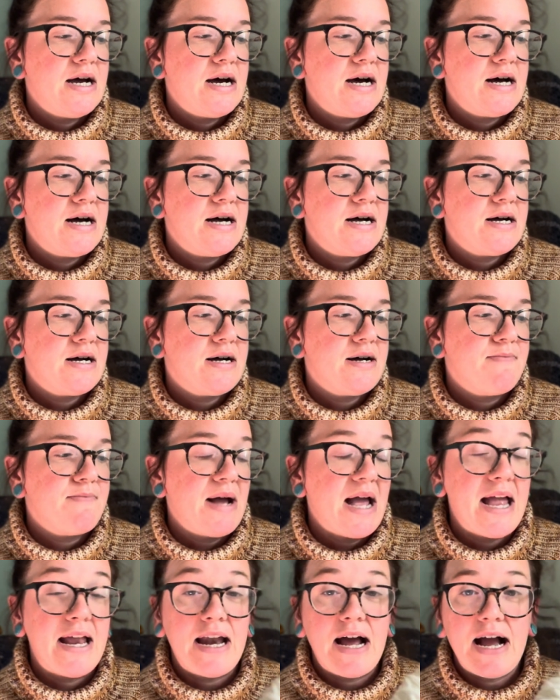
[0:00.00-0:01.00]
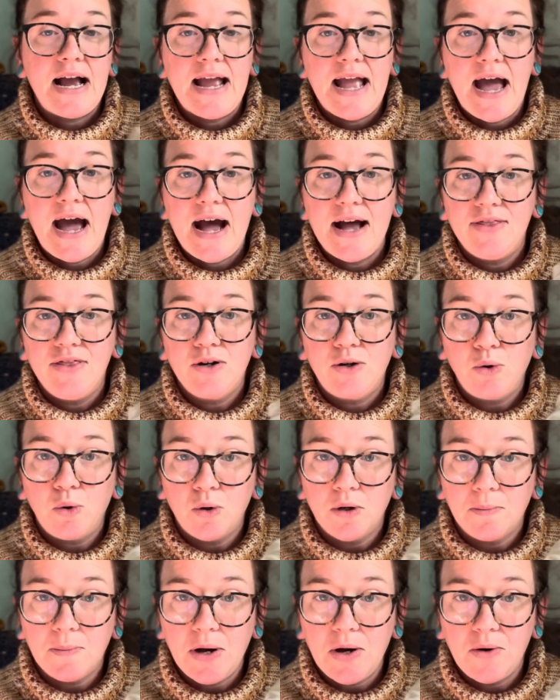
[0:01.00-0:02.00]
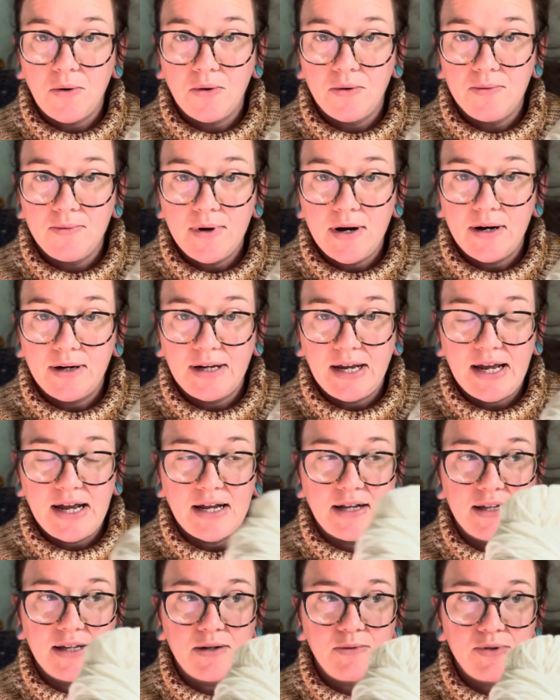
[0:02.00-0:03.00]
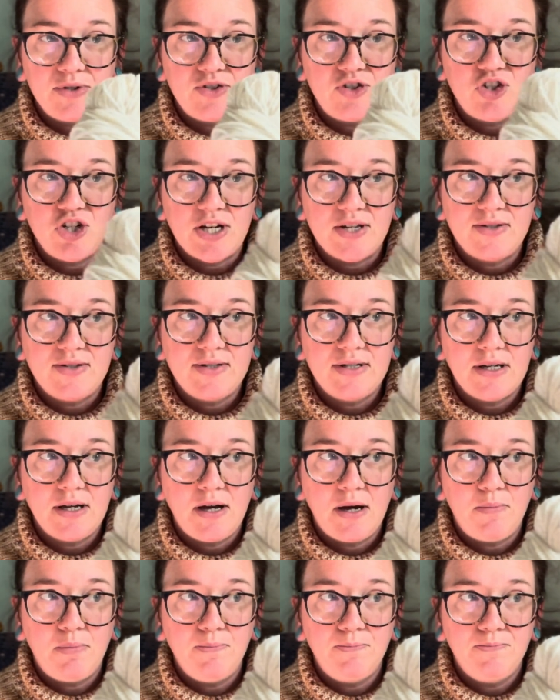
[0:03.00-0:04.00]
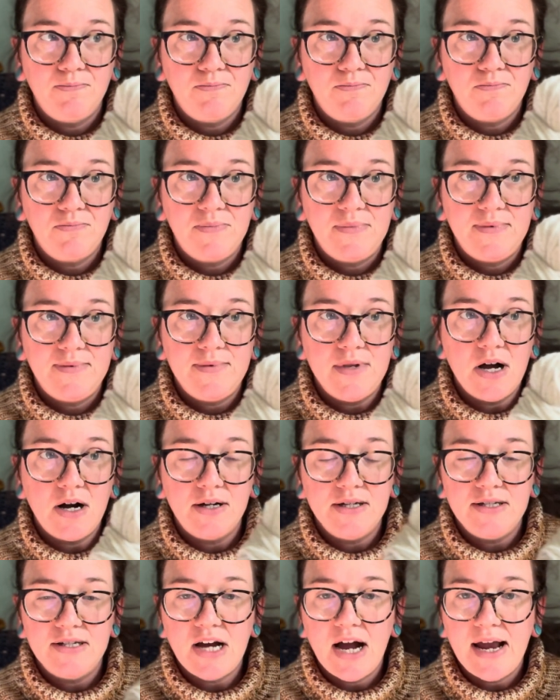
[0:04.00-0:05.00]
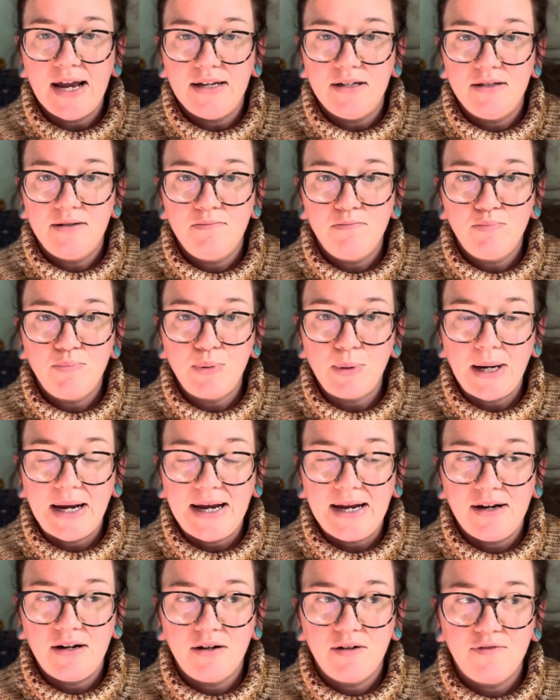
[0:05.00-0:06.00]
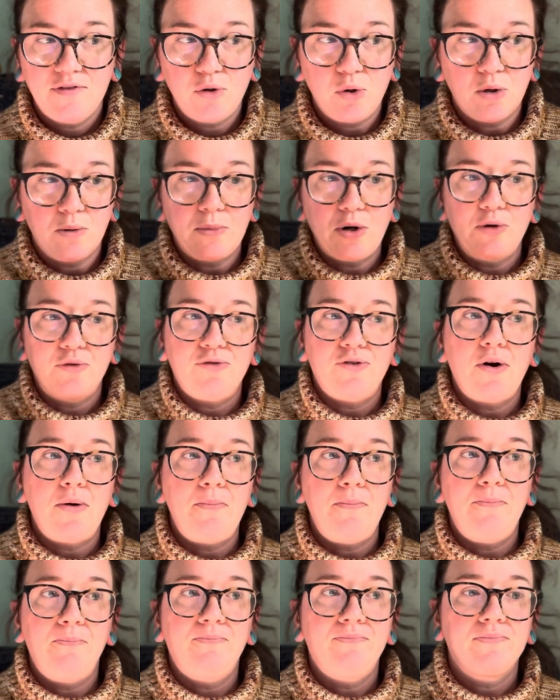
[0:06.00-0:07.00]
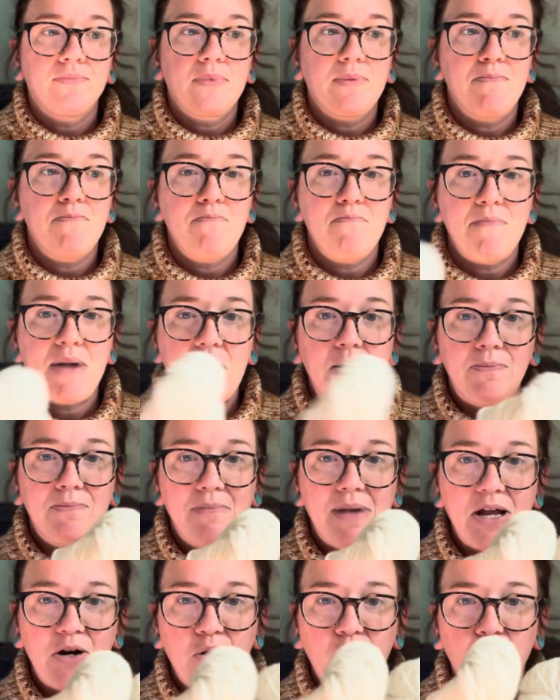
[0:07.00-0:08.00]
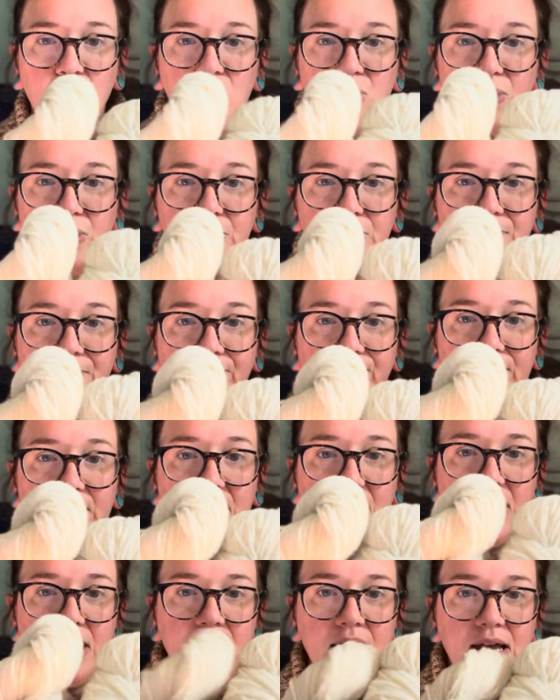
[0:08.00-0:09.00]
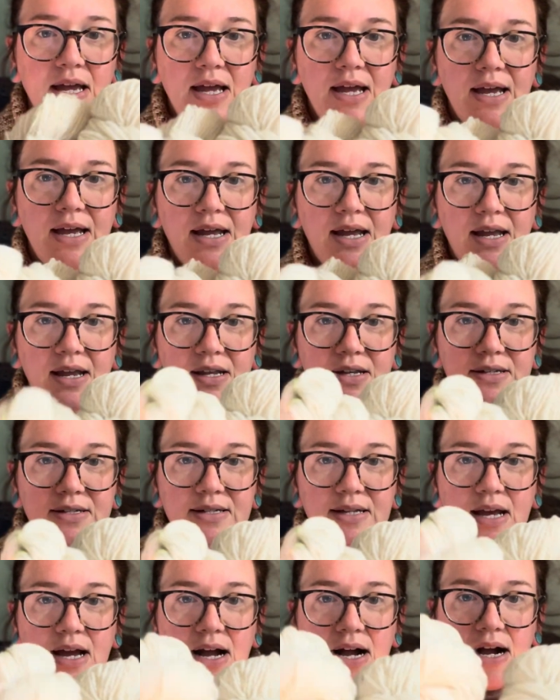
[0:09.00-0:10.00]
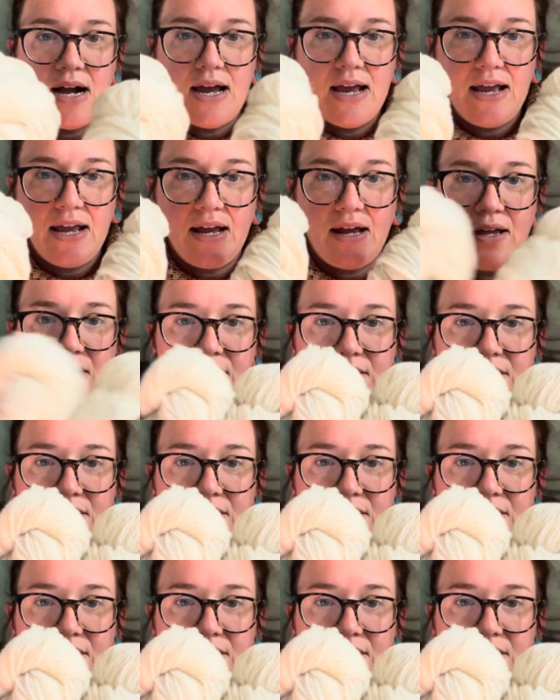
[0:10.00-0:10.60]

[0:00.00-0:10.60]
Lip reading: and I had the Cormo on hand. That was just a undyed braid of Cormo from Mountain Meadow Wool, and I